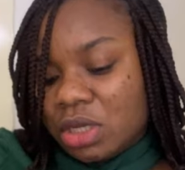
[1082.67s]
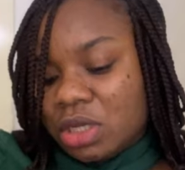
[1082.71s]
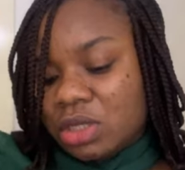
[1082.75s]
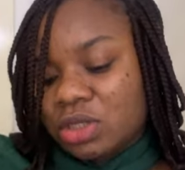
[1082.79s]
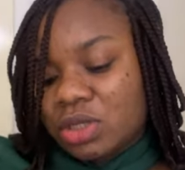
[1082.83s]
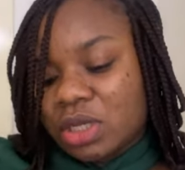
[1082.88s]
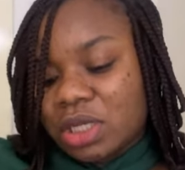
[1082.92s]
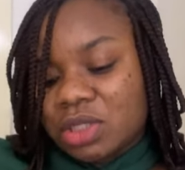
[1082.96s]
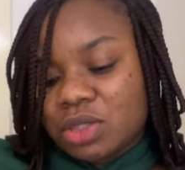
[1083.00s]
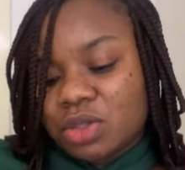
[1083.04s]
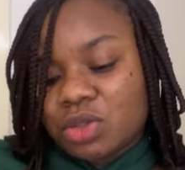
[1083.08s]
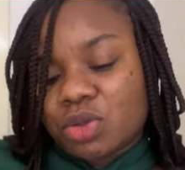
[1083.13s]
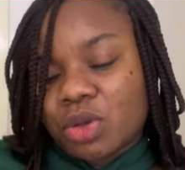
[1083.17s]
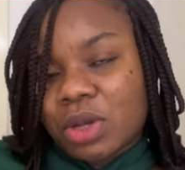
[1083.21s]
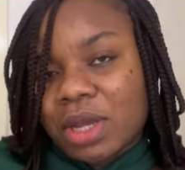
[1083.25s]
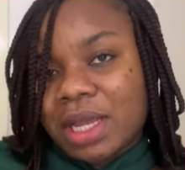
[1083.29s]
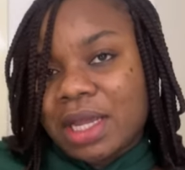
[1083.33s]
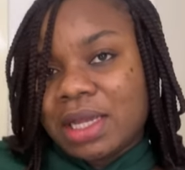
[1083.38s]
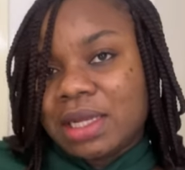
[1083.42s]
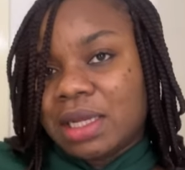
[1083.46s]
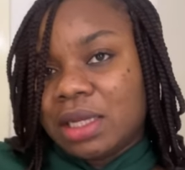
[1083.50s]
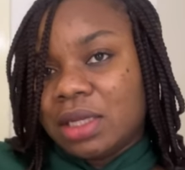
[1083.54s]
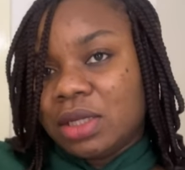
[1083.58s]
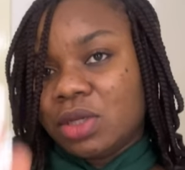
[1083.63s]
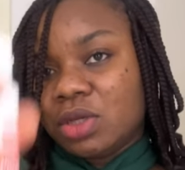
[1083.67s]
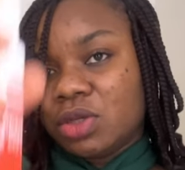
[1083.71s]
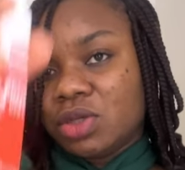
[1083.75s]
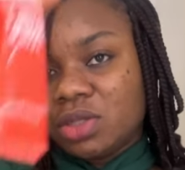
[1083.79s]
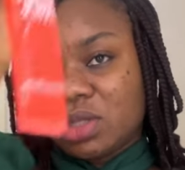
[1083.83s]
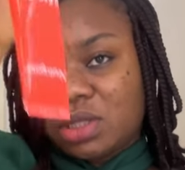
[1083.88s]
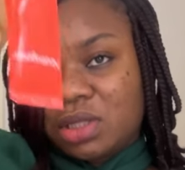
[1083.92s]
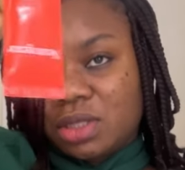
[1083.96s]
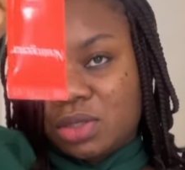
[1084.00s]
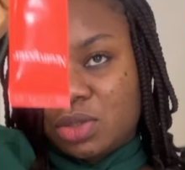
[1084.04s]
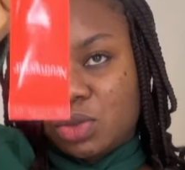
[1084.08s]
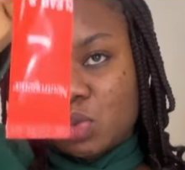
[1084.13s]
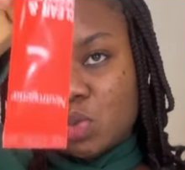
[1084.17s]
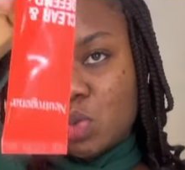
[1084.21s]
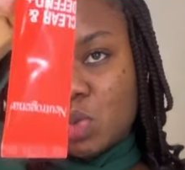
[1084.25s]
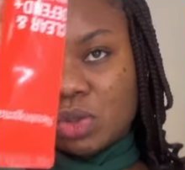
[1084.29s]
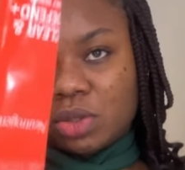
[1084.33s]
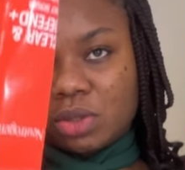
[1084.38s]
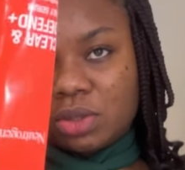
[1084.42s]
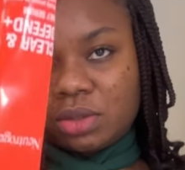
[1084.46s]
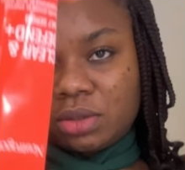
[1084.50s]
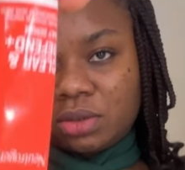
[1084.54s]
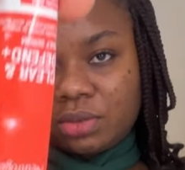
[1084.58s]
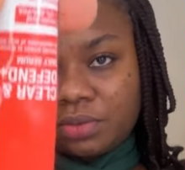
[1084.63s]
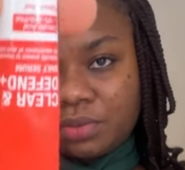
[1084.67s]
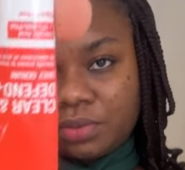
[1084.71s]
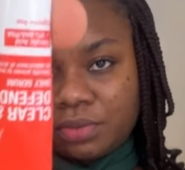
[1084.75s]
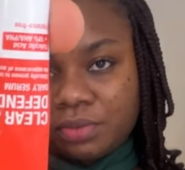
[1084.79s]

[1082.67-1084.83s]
so i just go ahead and use this one